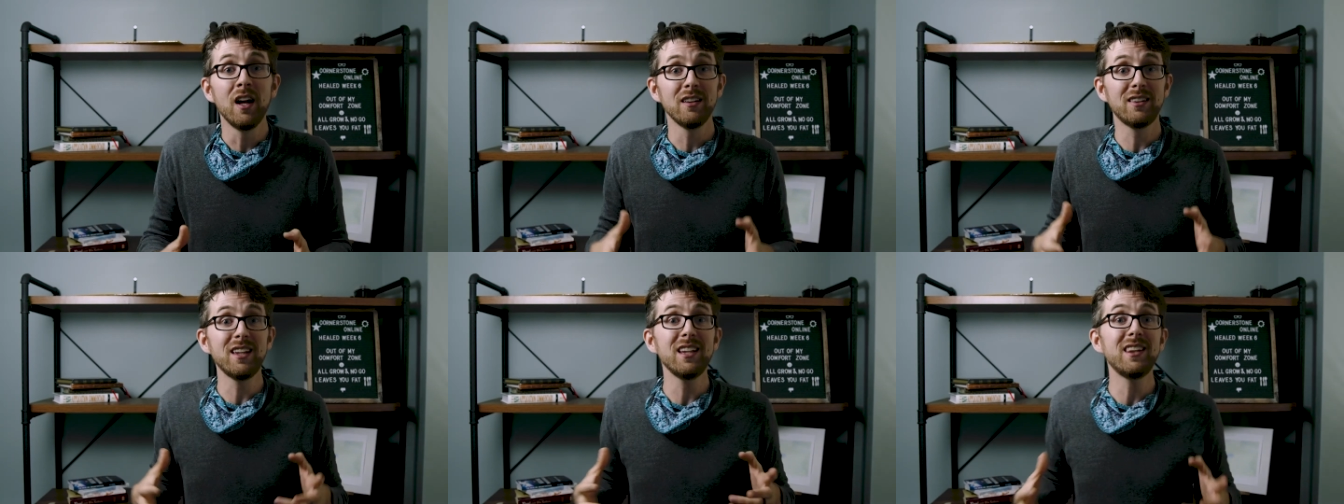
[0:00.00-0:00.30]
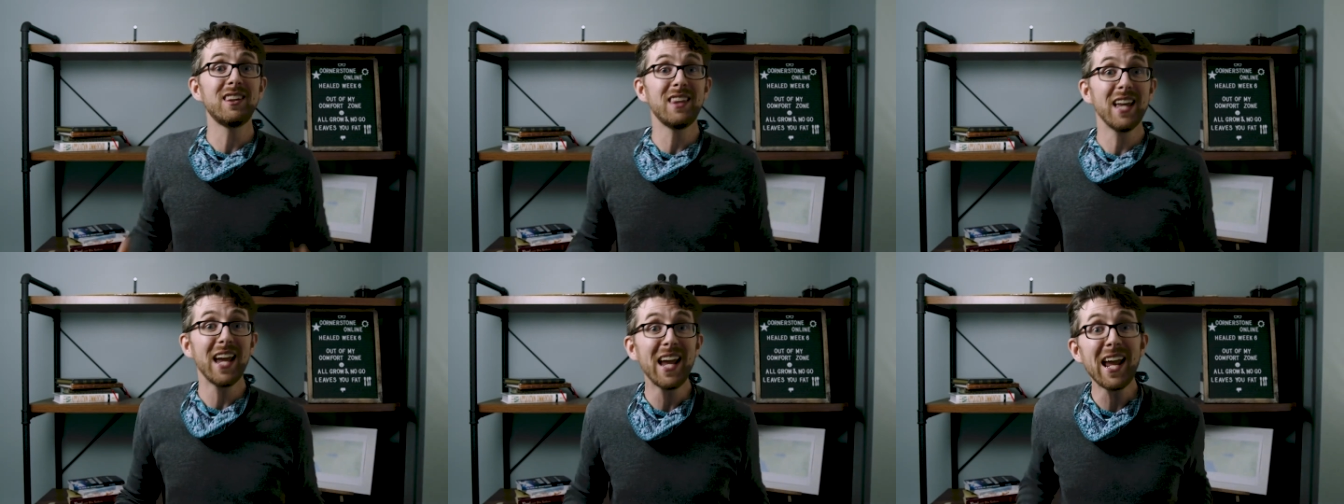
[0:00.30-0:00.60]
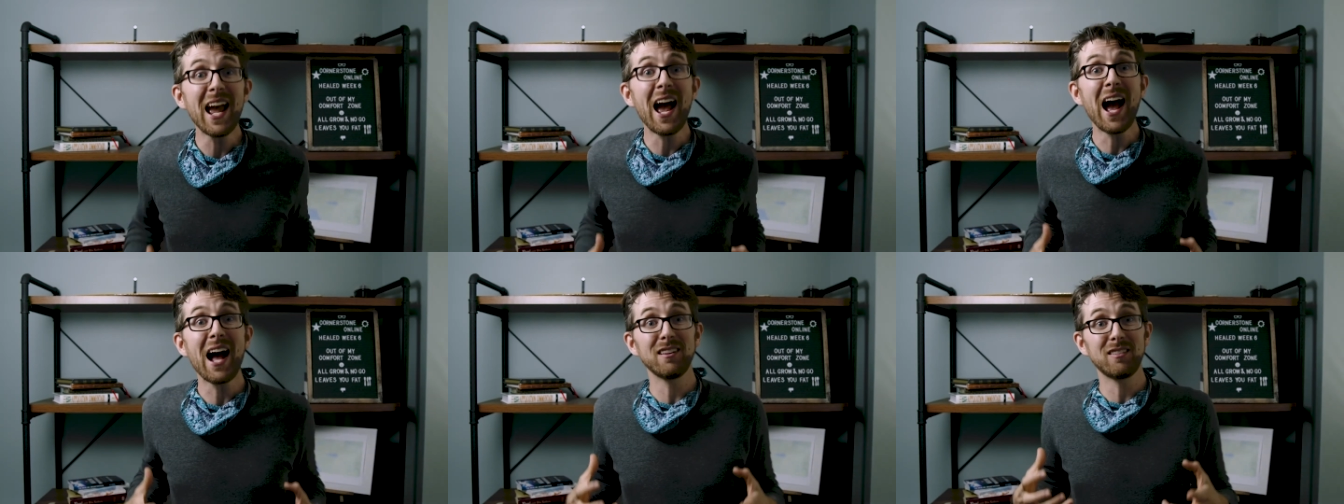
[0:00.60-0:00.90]
that
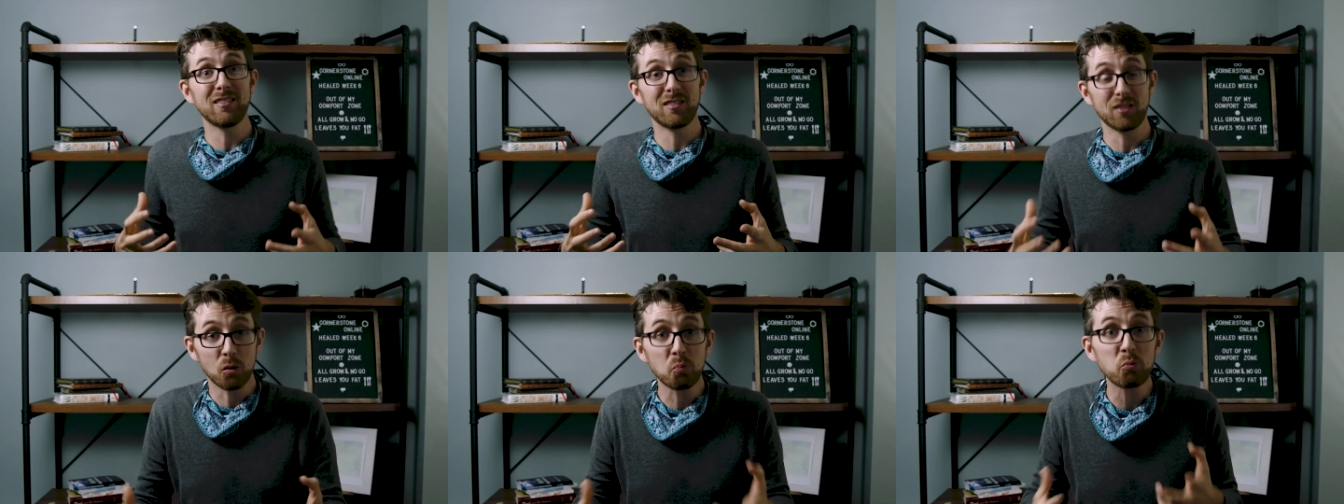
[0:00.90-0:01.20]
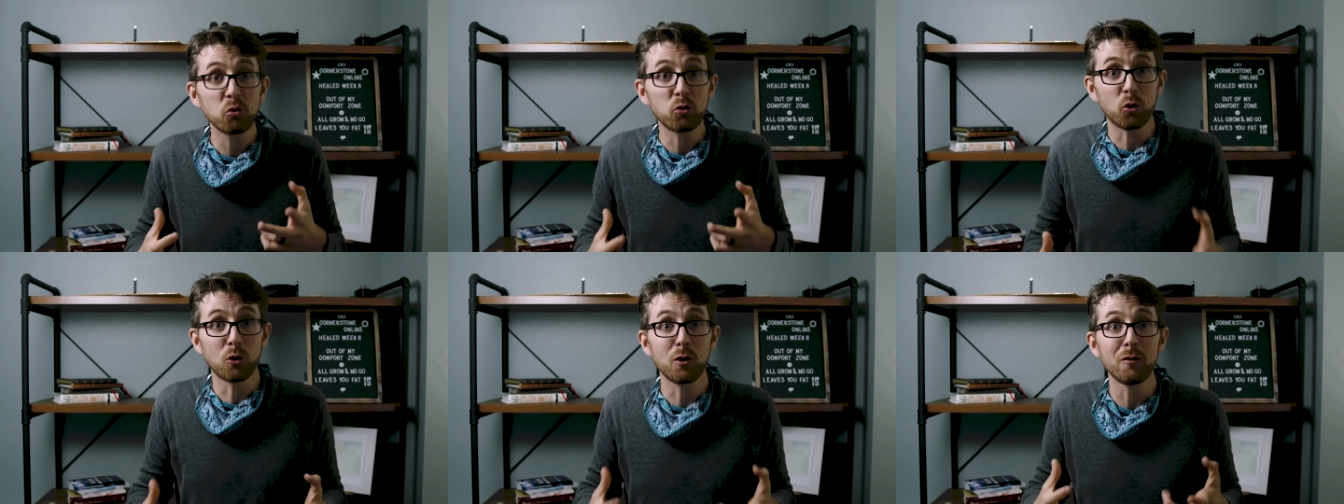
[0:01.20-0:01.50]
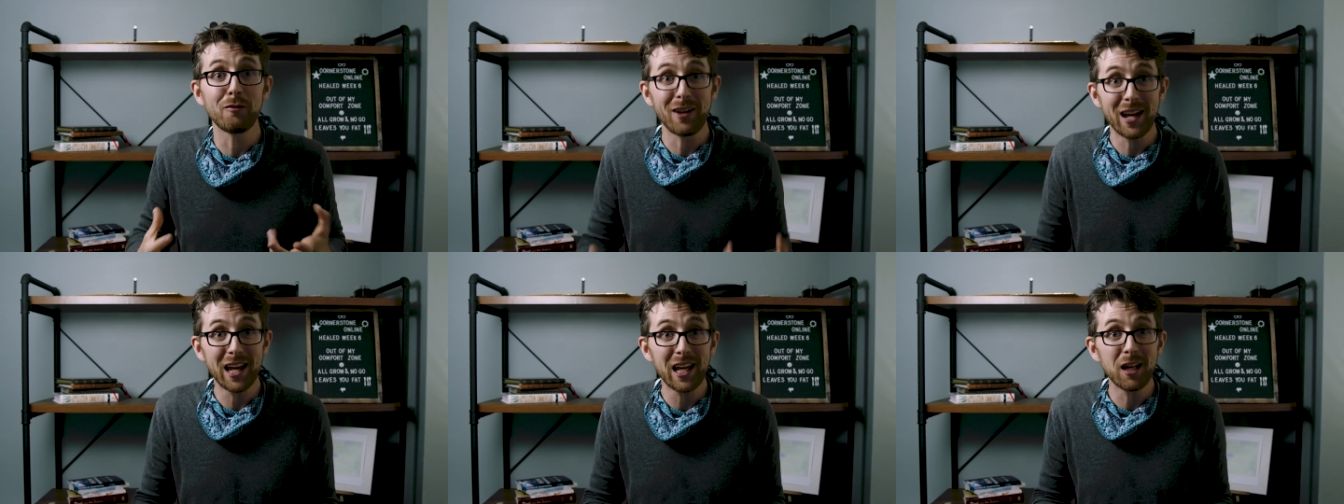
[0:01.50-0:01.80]
they had some sort
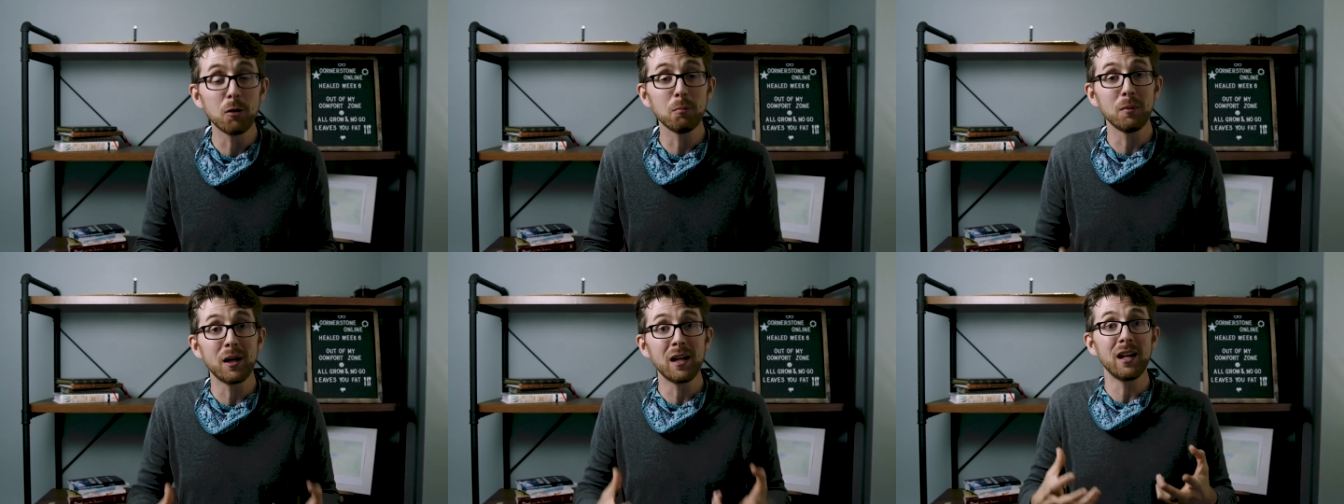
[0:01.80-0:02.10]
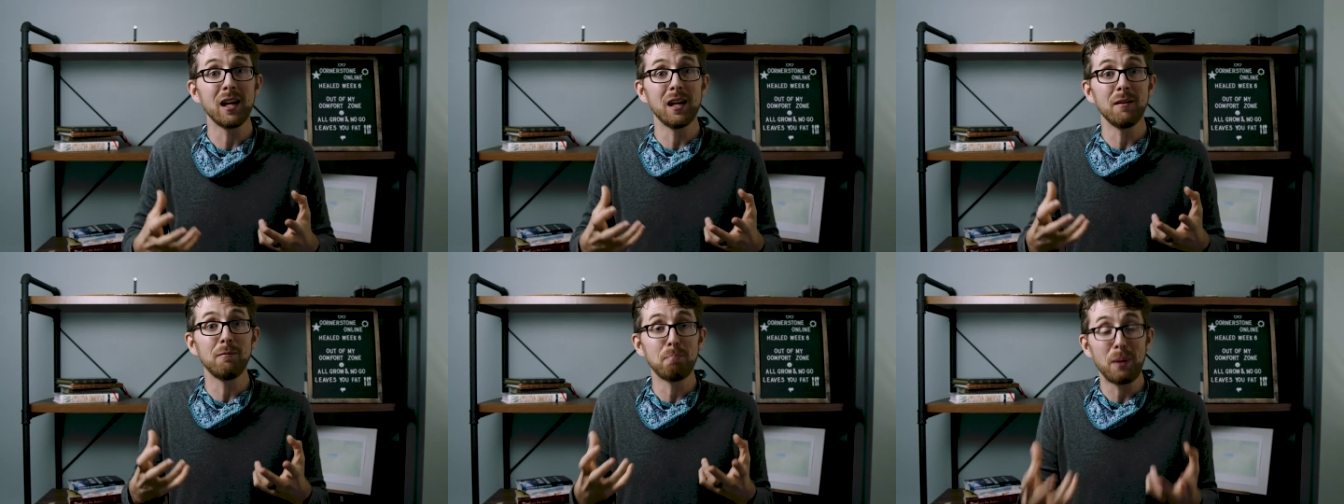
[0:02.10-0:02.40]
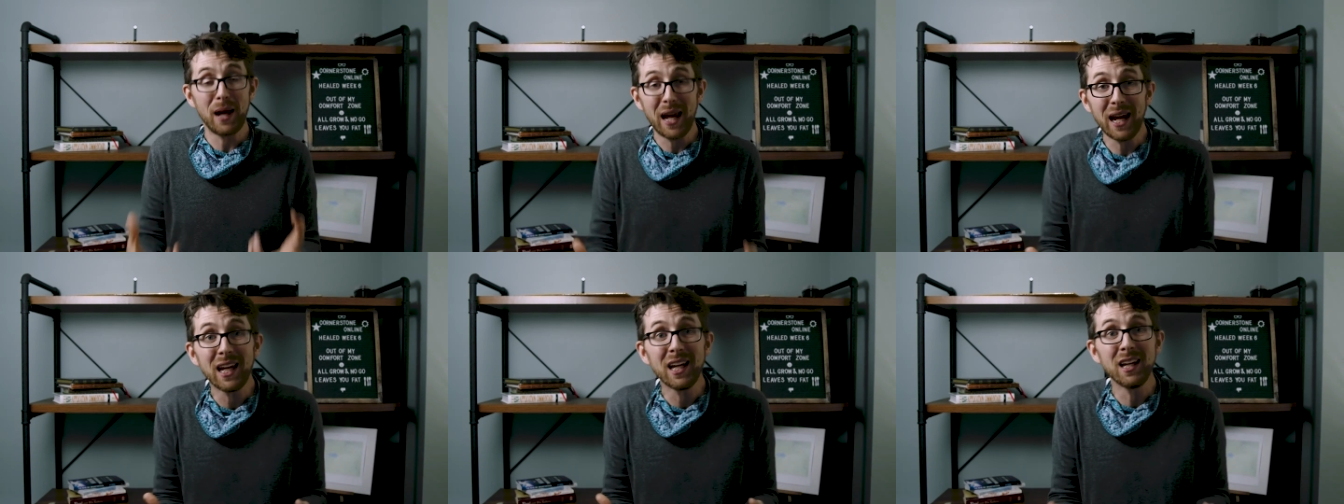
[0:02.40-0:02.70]
of ailment and
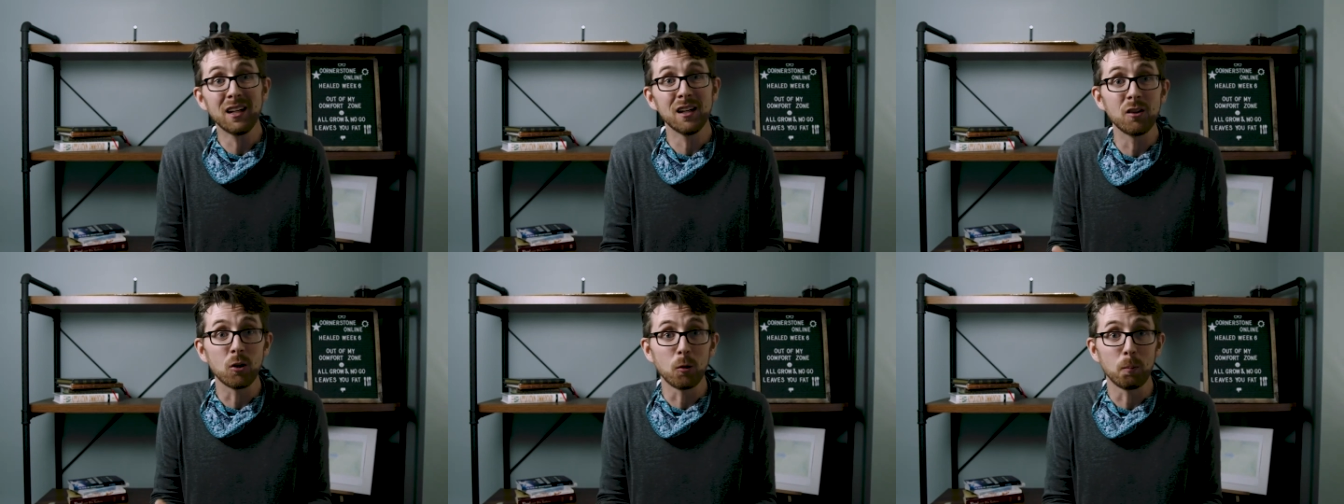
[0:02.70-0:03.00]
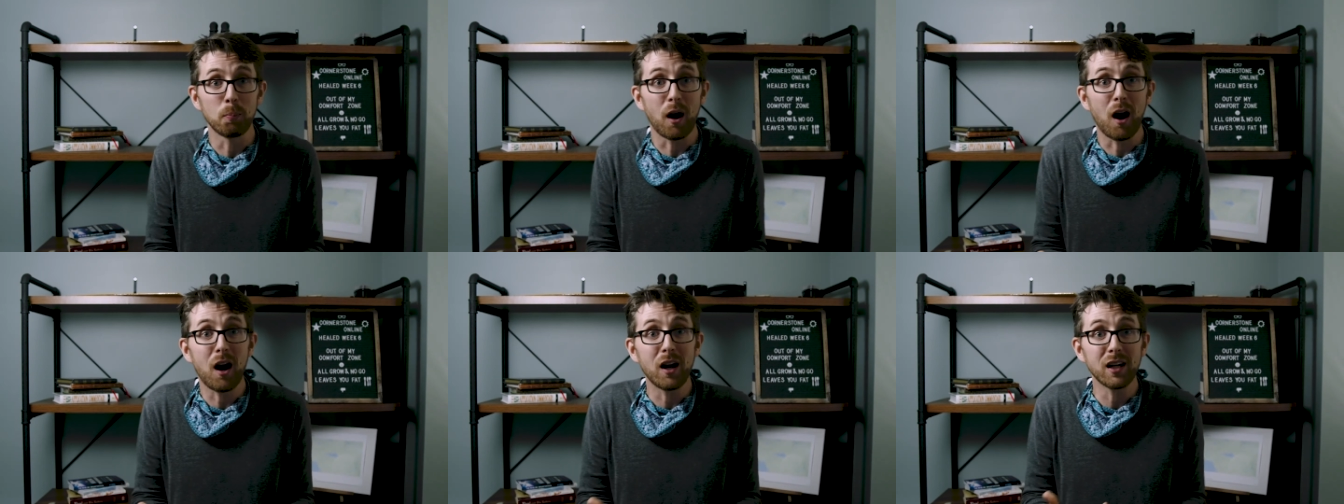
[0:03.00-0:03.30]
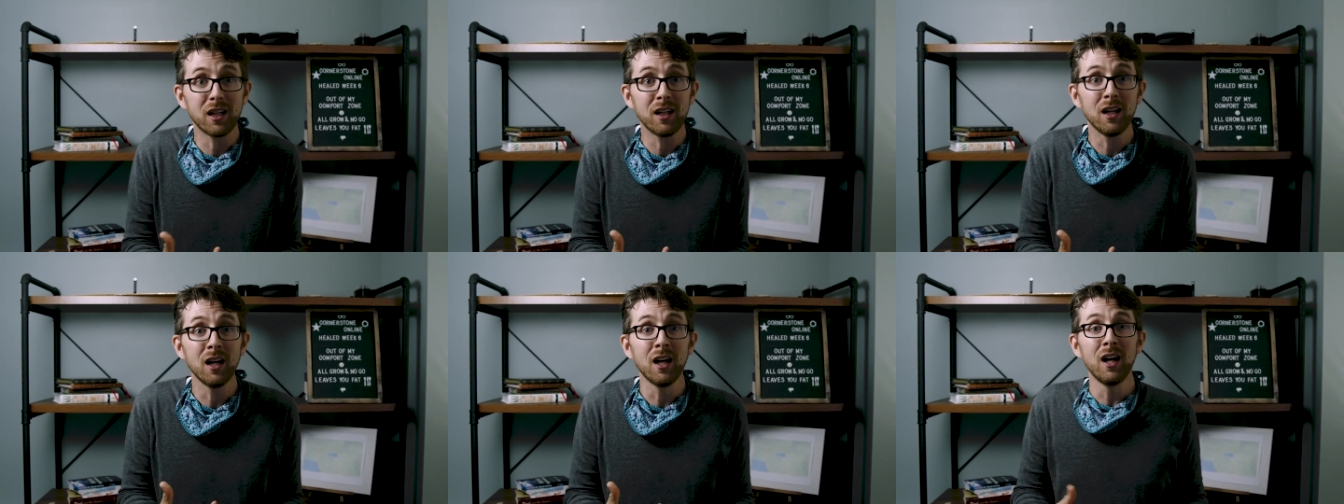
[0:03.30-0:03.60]
pain in their
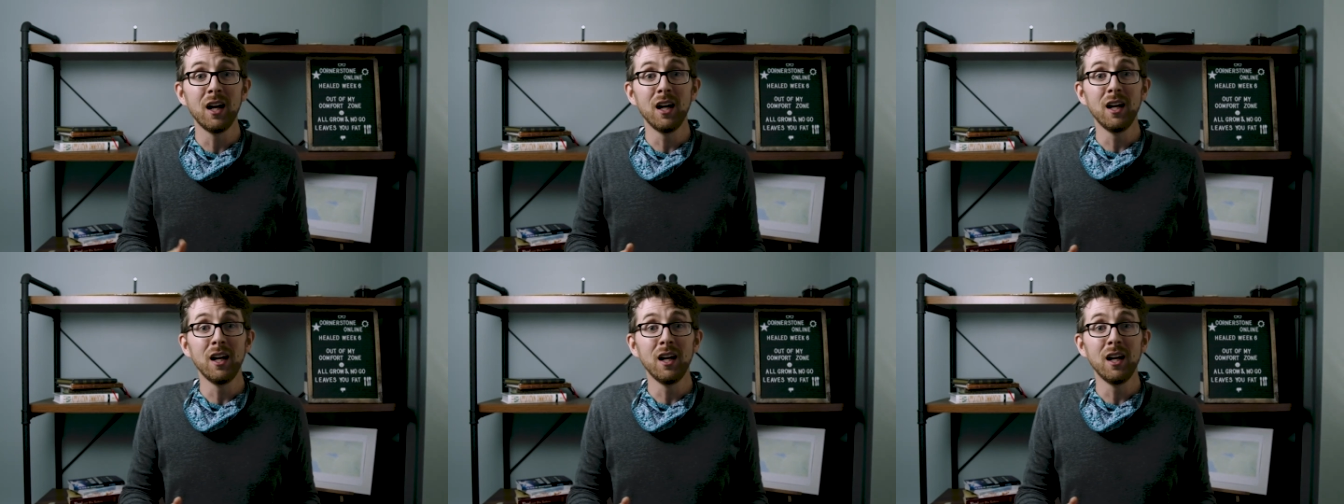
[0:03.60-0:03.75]
body,